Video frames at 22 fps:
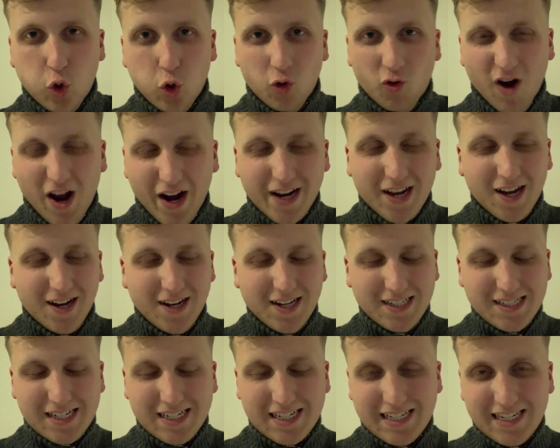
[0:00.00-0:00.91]
Right,
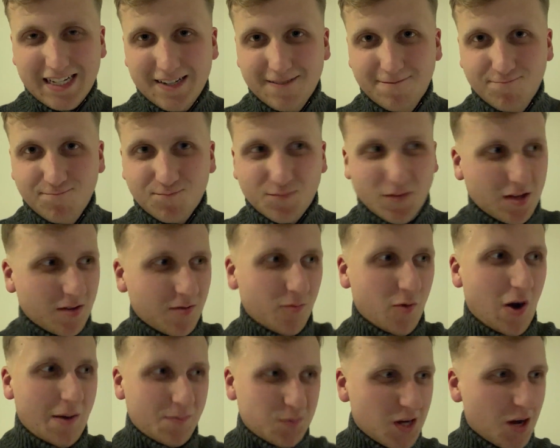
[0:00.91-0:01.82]
guys,
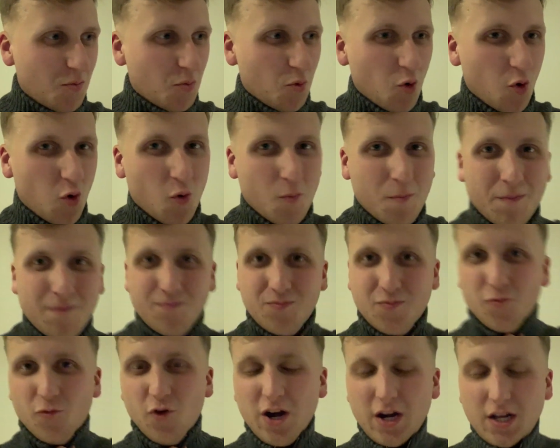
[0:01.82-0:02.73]
wrapped up warm,
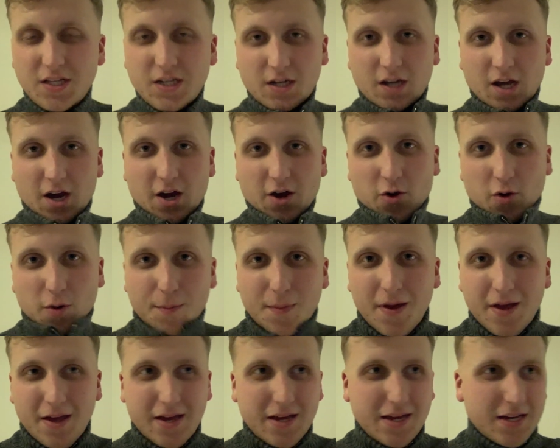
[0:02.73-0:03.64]
ready to go. I'm
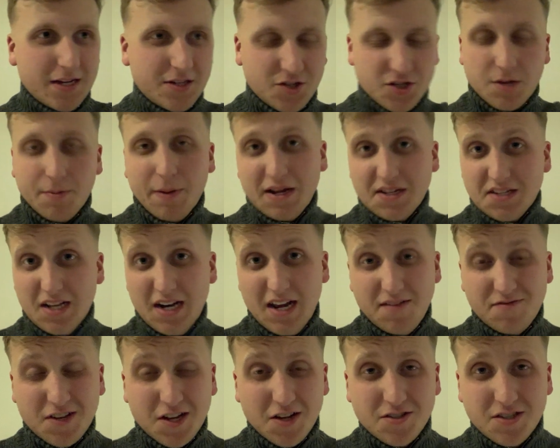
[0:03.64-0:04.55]
just about to
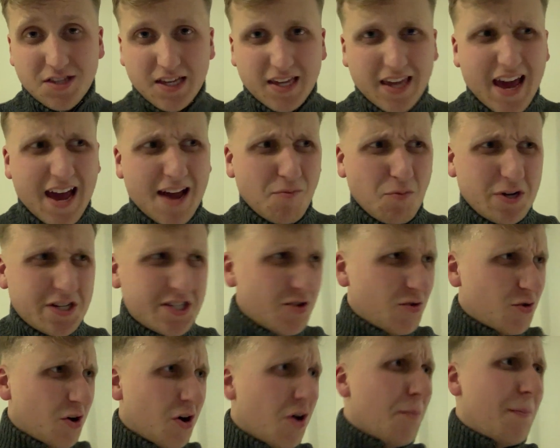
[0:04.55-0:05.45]
leave to go to the game. We
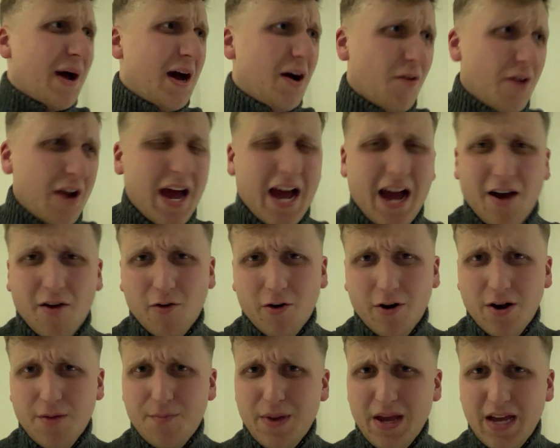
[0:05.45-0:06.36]
still got about an
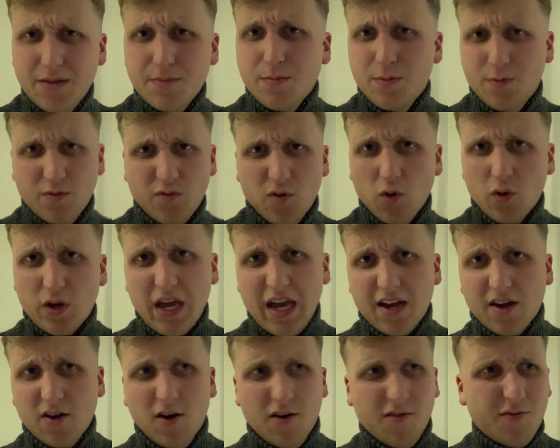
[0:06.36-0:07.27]
hour and a bit before
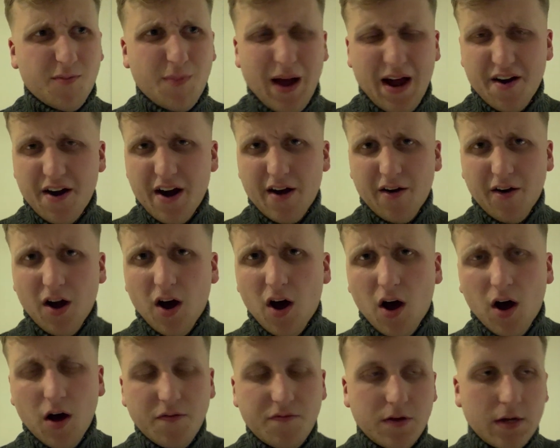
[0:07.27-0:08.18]
kickoff, about an hour and a
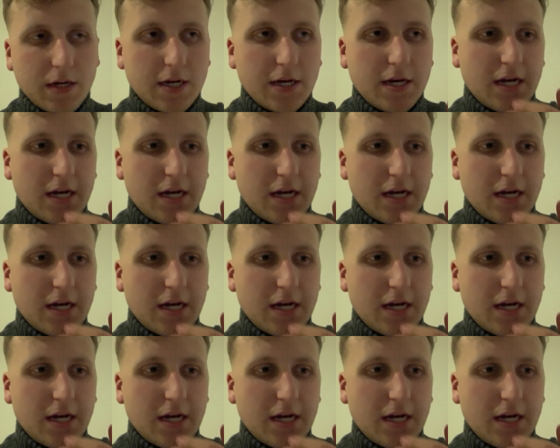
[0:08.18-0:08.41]
half.